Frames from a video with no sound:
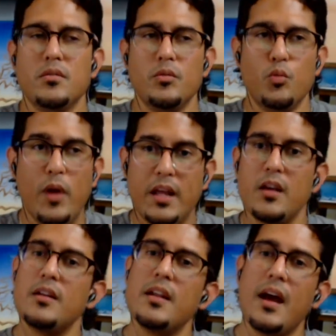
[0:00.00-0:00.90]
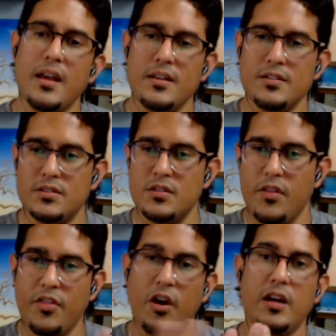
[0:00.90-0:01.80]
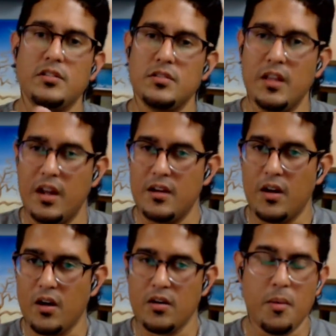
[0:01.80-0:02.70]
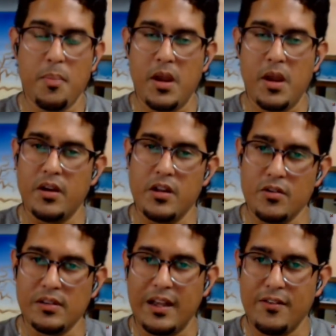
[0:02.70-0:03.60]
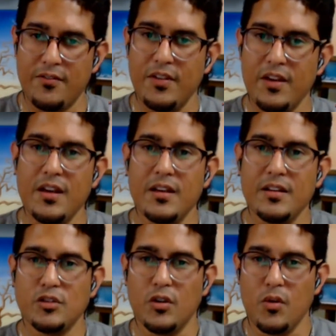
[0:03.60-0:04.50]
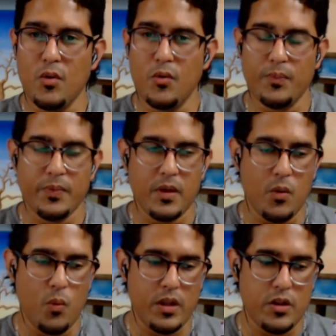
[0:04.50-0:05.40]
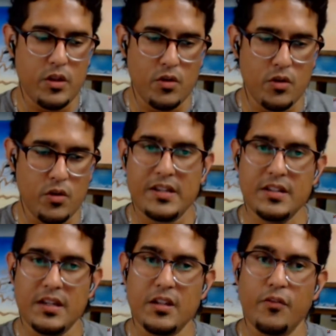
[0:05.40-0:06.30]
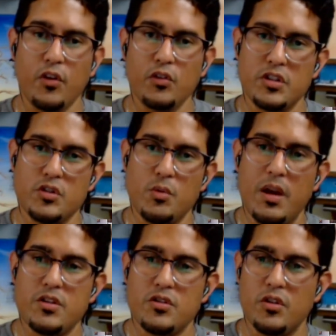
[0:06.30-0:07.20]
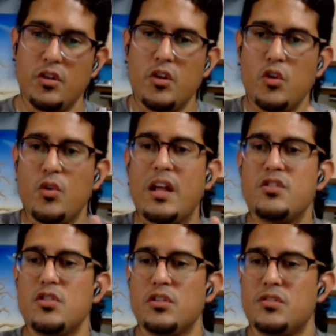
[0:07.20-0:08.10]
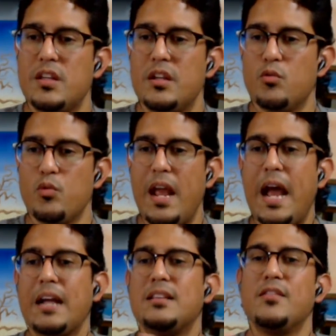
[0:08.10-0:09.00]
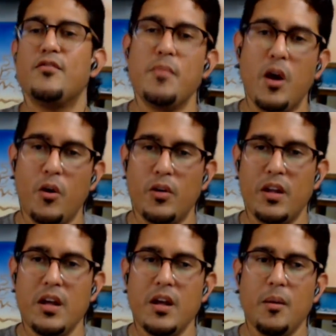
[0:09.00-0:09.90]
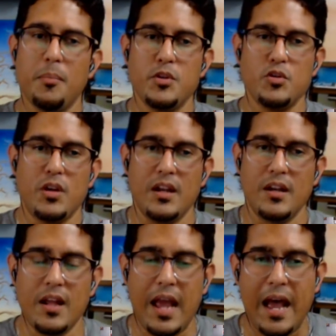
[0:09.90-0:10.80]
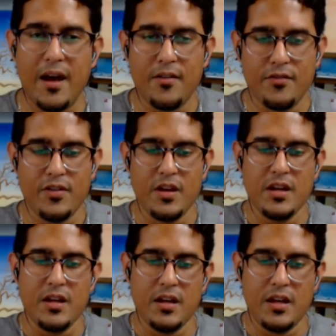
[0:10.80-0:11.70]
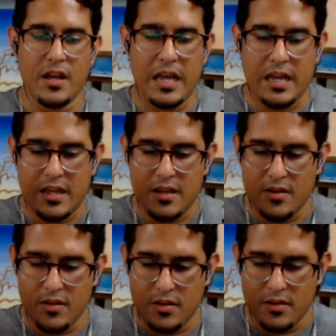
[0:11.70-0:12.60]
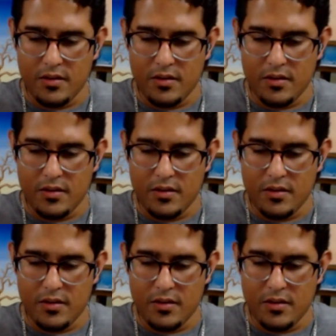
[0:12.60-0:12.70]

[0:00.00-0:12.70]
recognize the thoughts that are appearing in your life. So when you're facing a difficult situation, you're not just in reactive mode, but you can have a